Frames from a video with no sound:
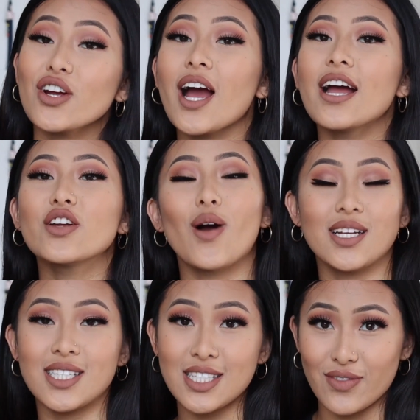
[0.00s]
a guy and you're
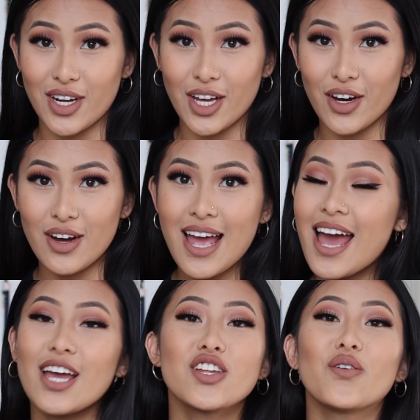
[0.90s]
watching this video,
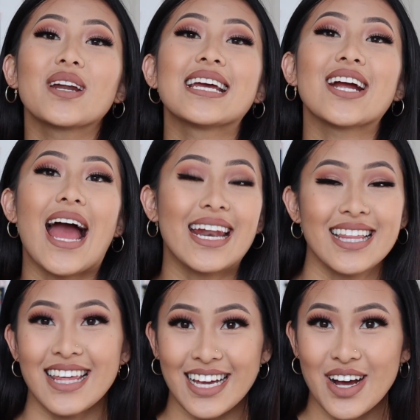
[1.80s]
you don't want to hear
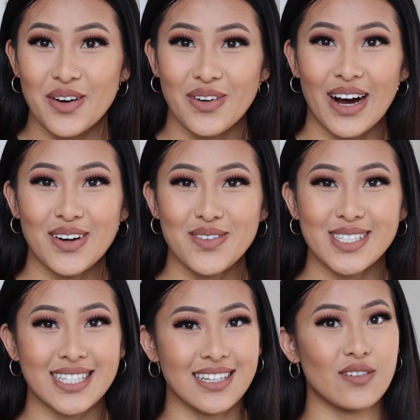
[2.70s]
anything about a
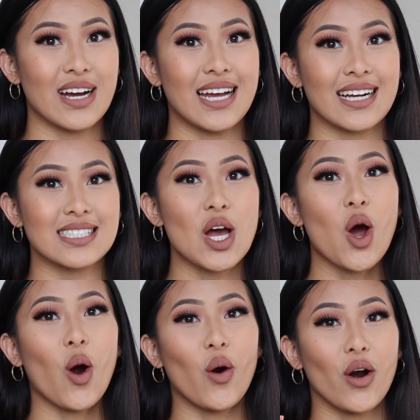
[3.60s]
Brazilian wax
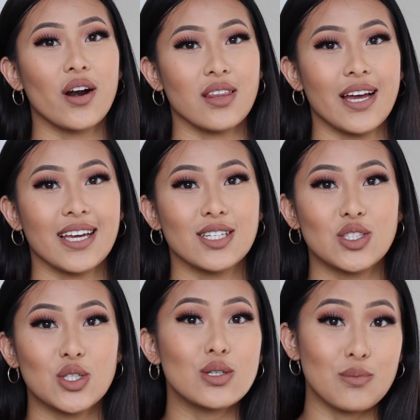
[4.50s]
or like
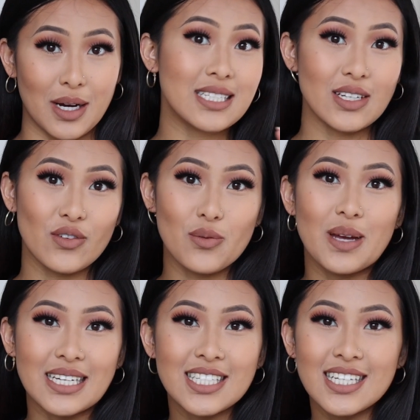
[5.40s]
too much
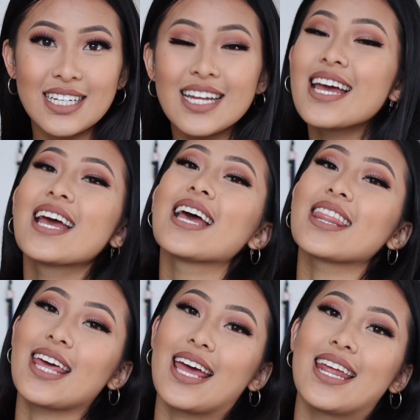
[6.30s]
information,
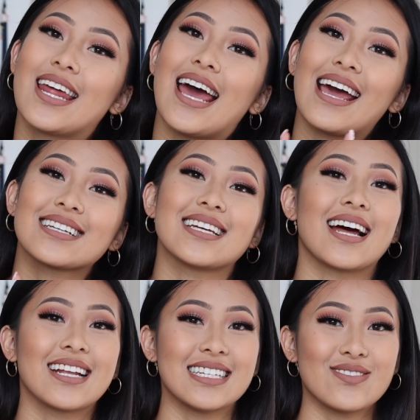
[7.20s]
then exit
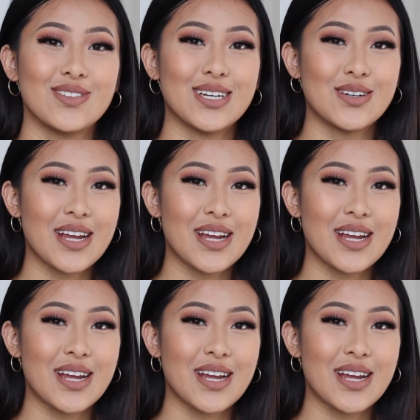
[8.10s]
out of this video